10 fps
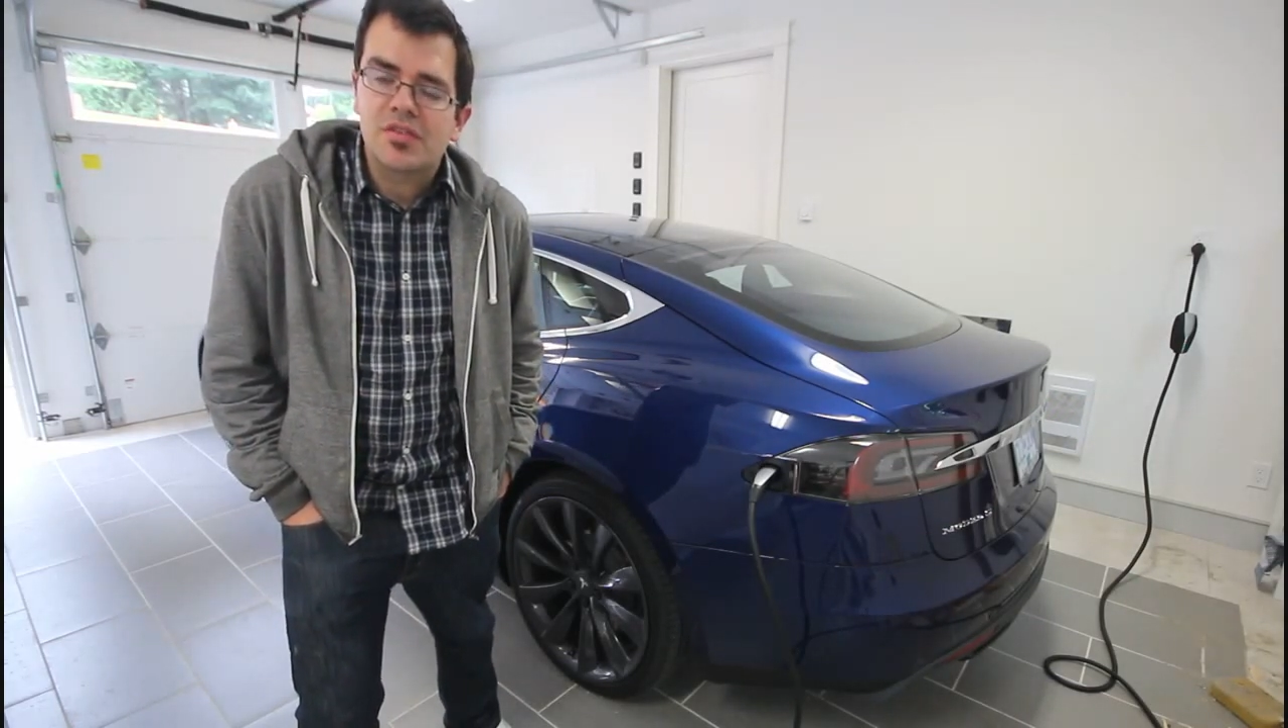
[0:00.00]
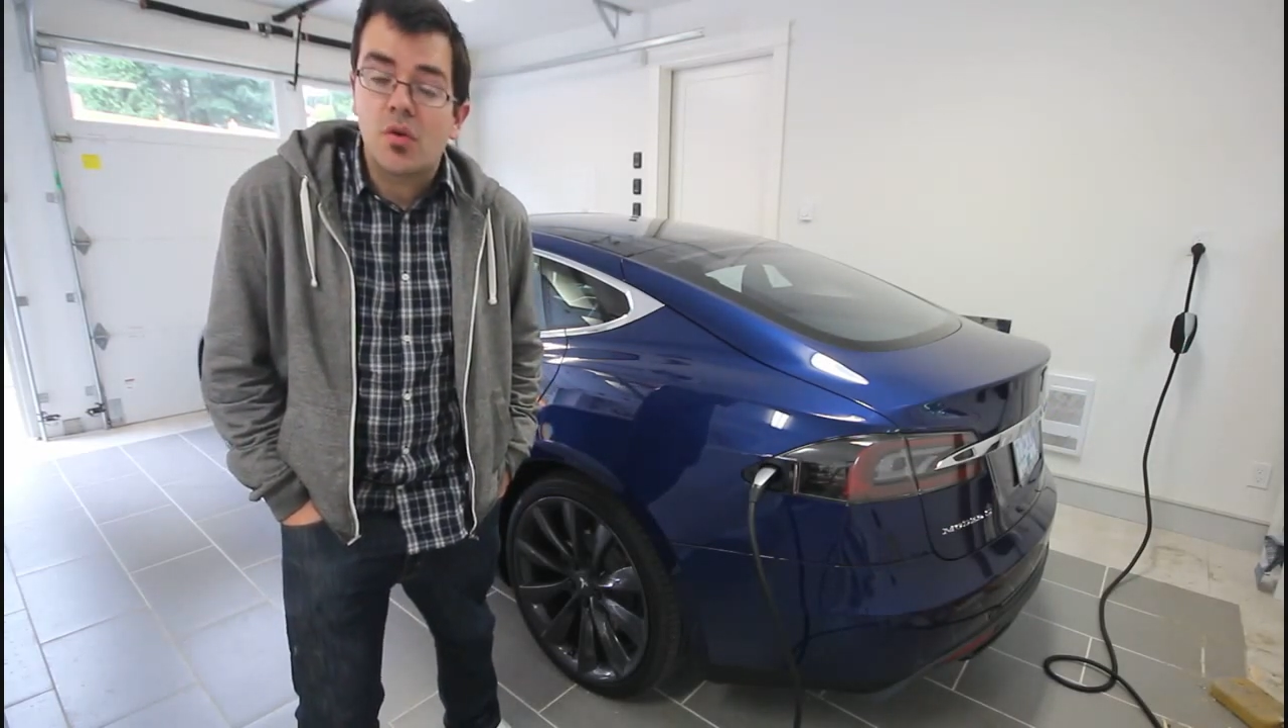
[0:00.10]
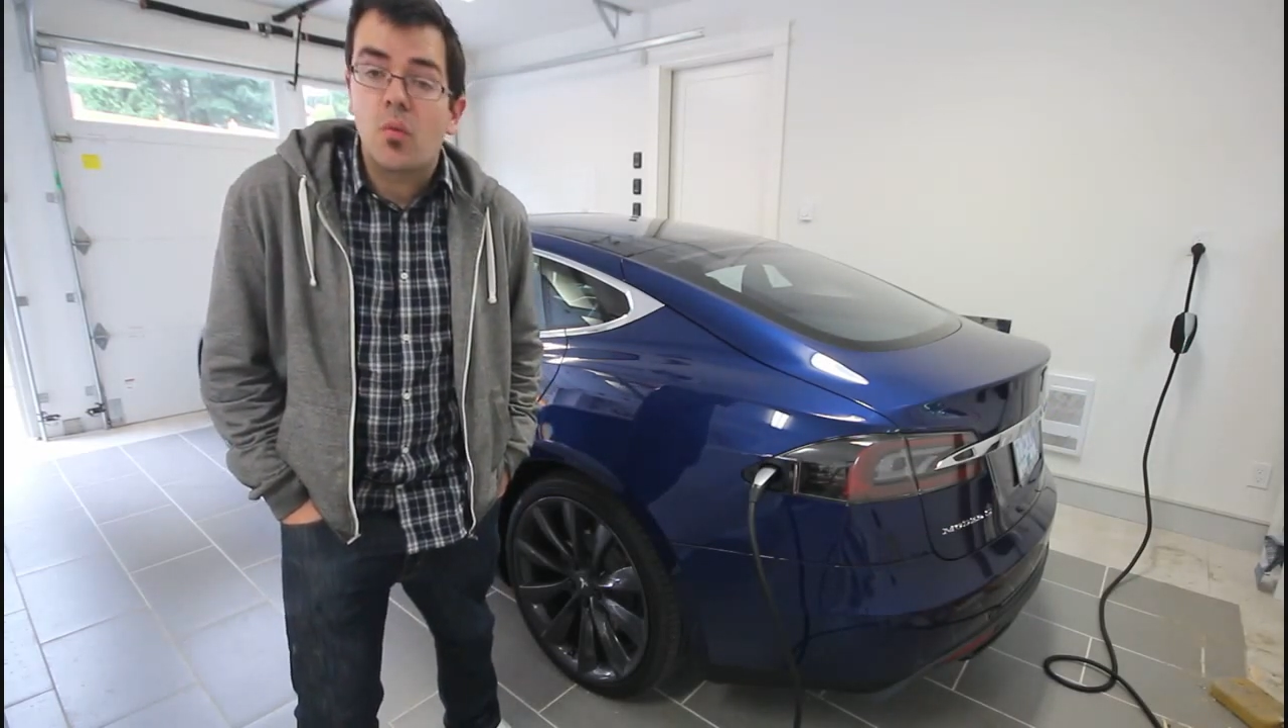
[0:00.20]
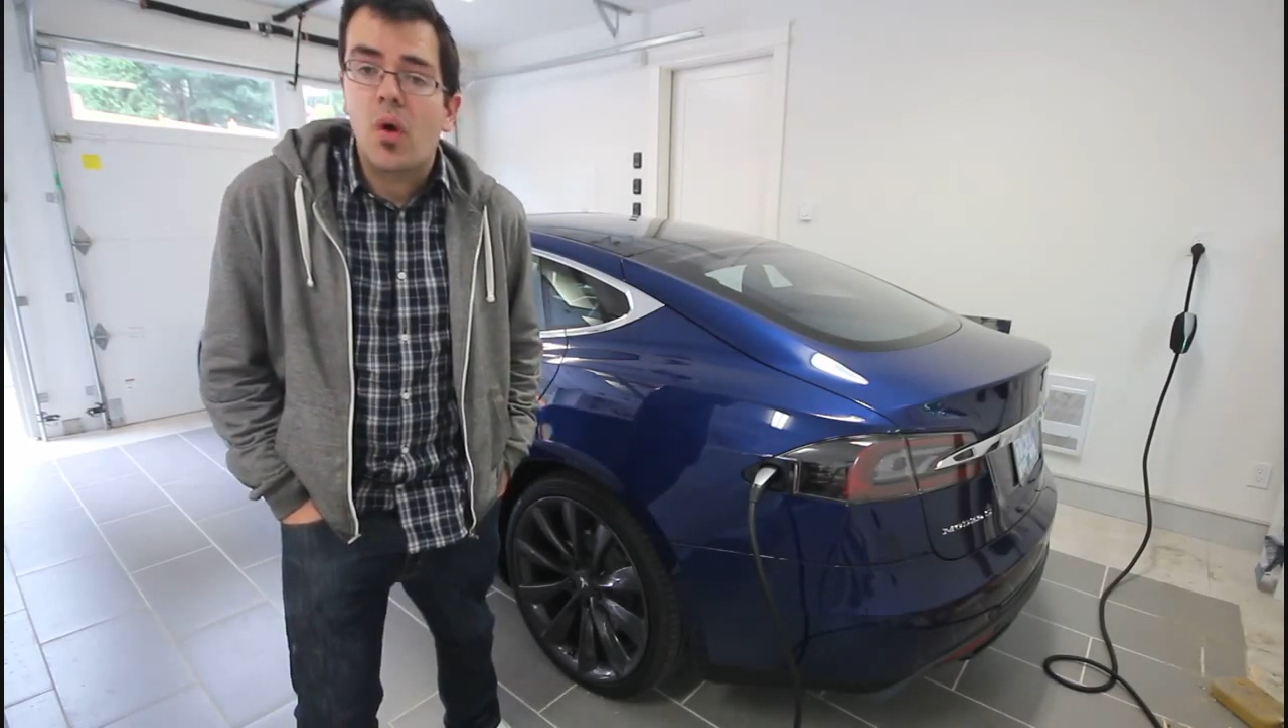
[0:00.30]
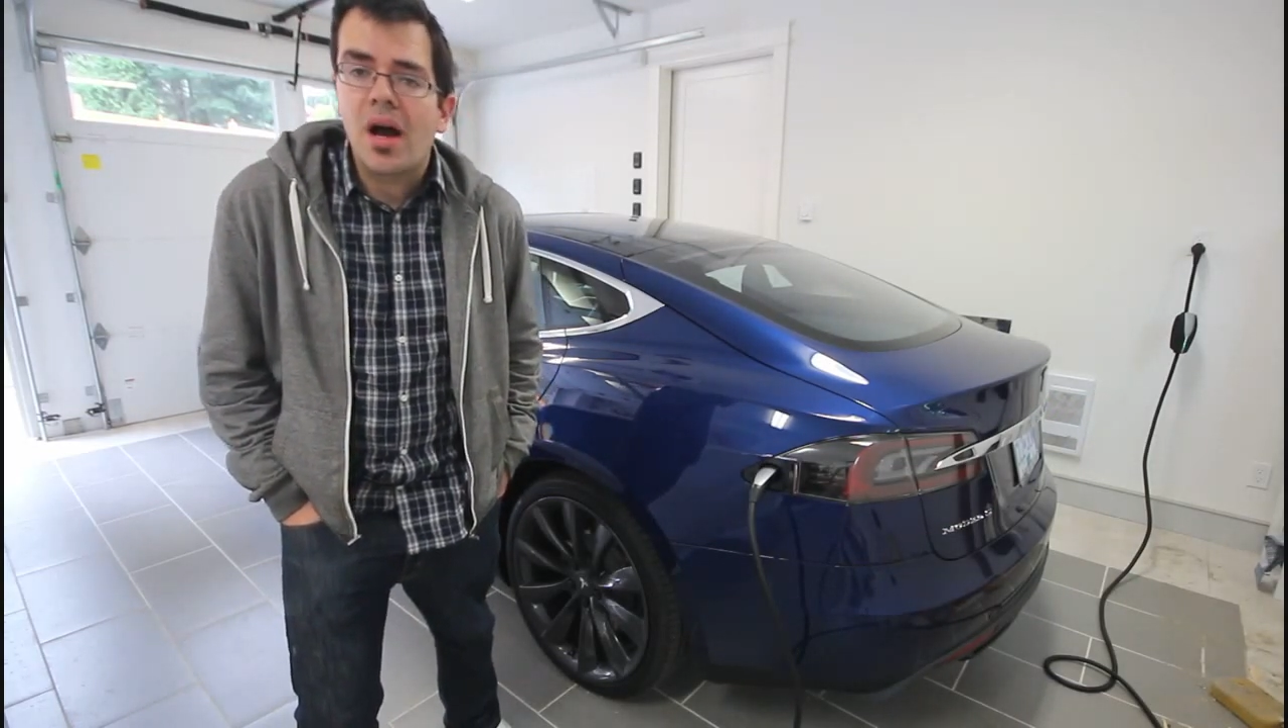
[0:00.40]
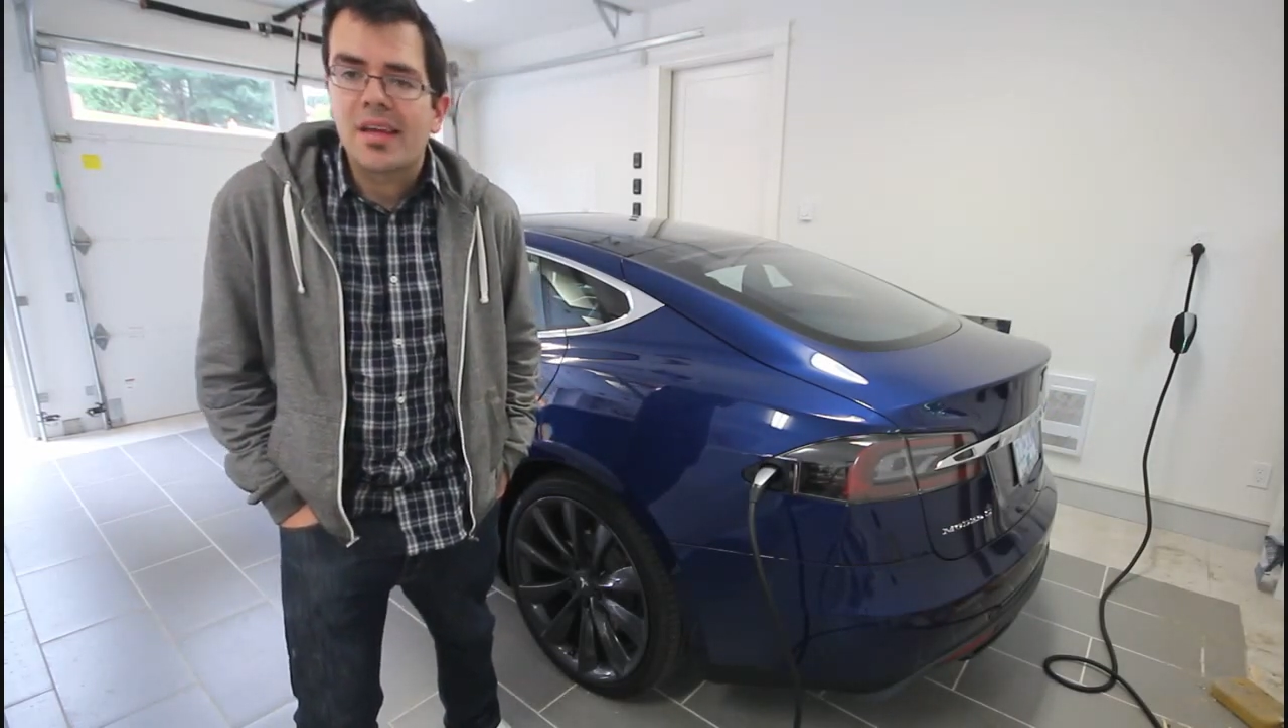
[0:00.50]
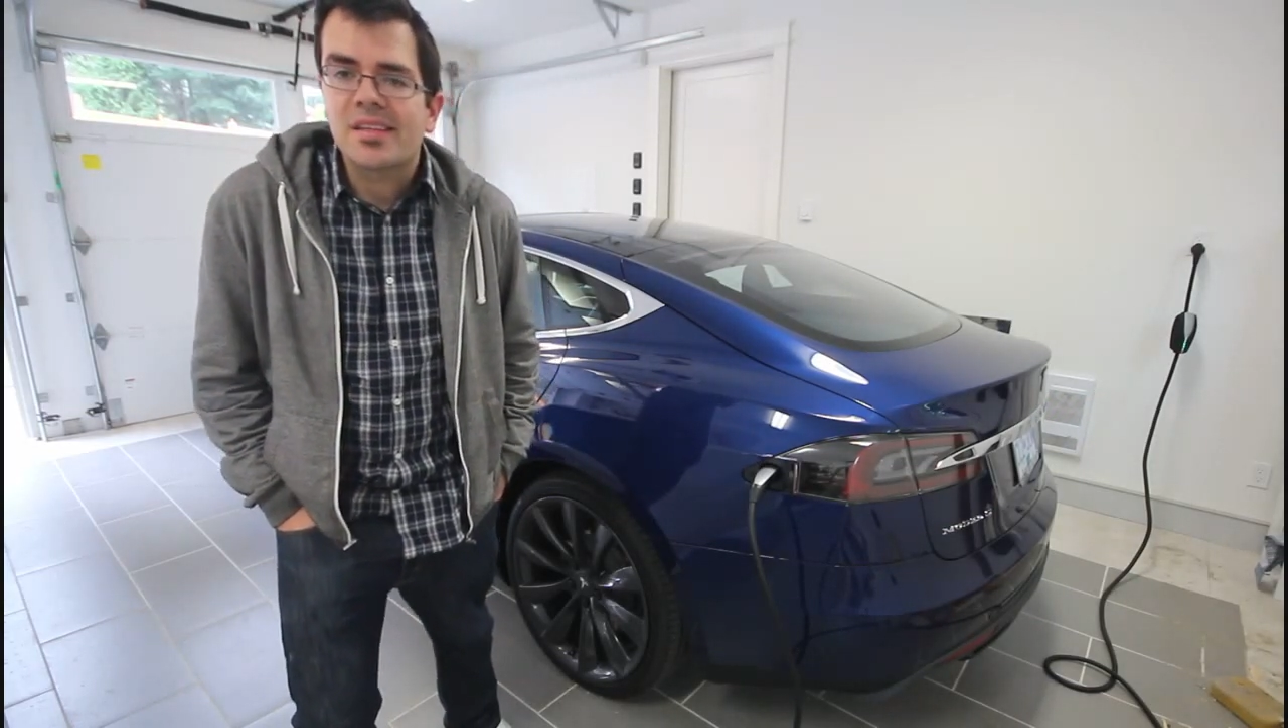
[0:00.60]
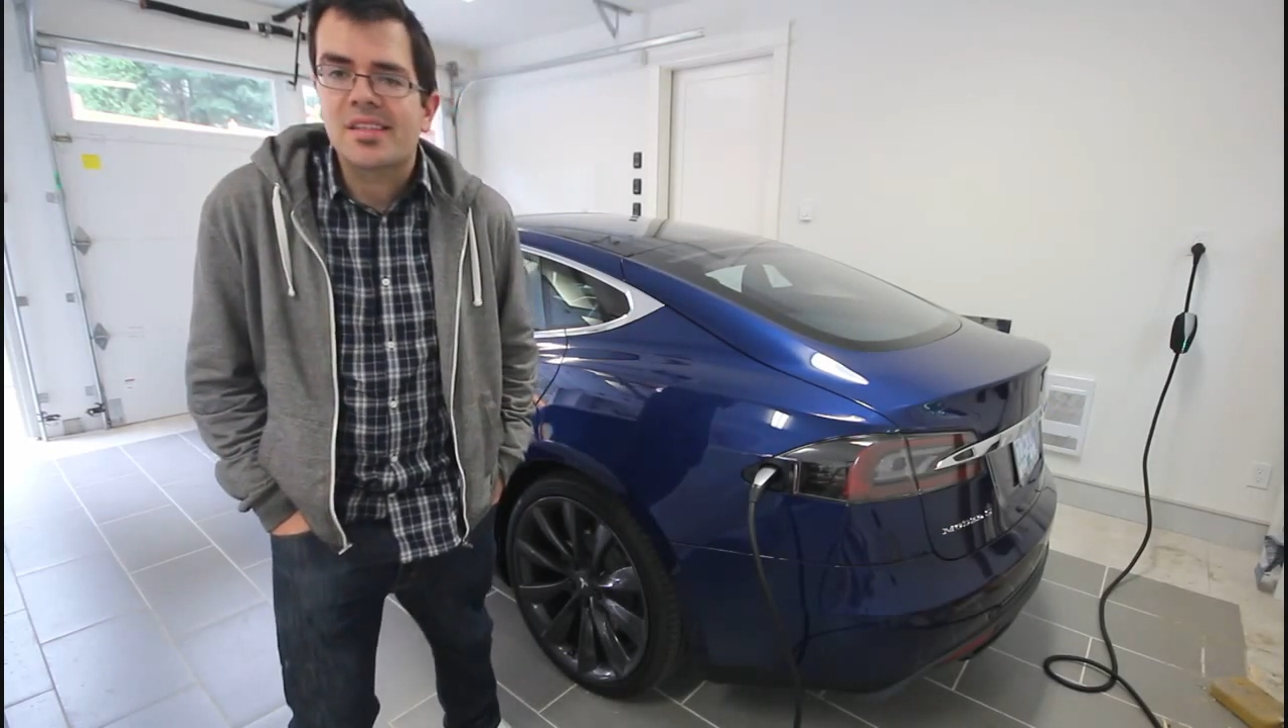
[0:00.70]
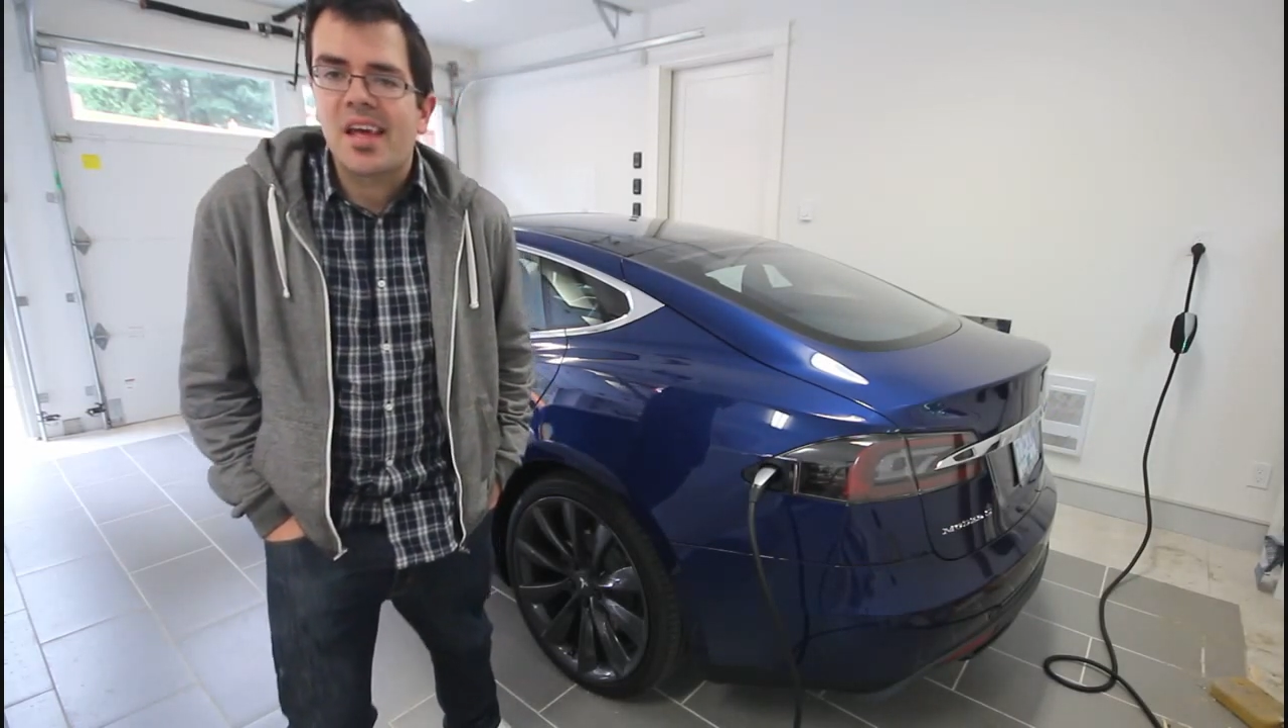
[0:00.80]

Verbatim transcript: So why is